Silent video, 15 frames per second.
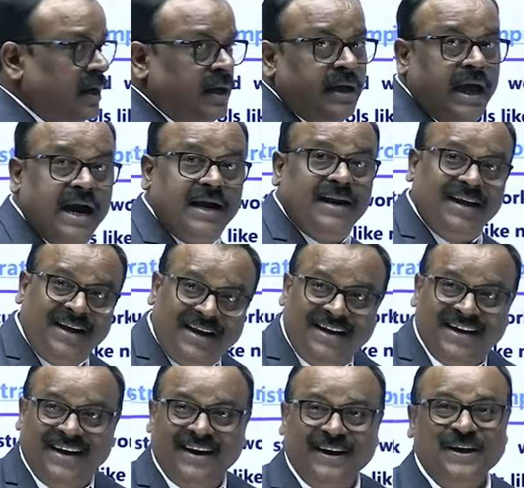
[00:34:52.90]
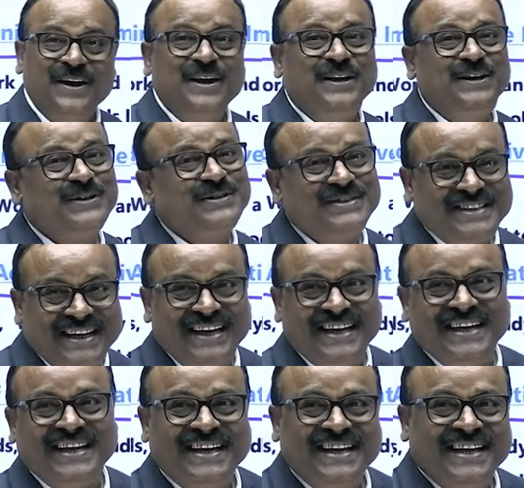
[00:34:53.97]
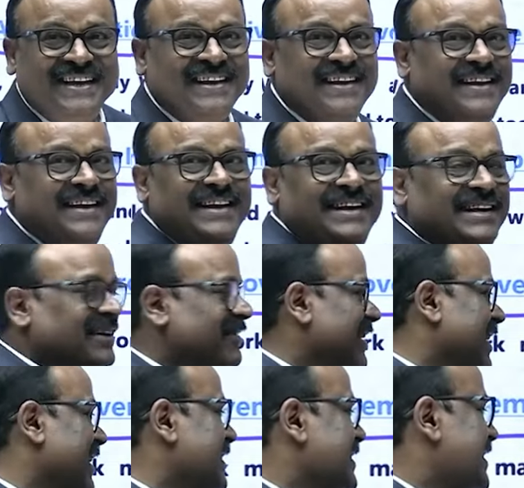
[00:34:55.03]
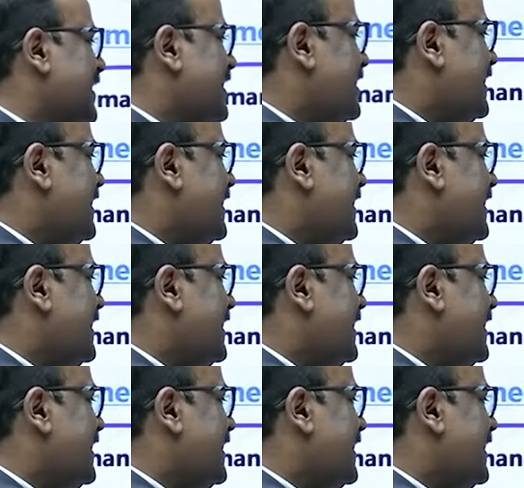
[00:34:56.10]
And here you see e-governance.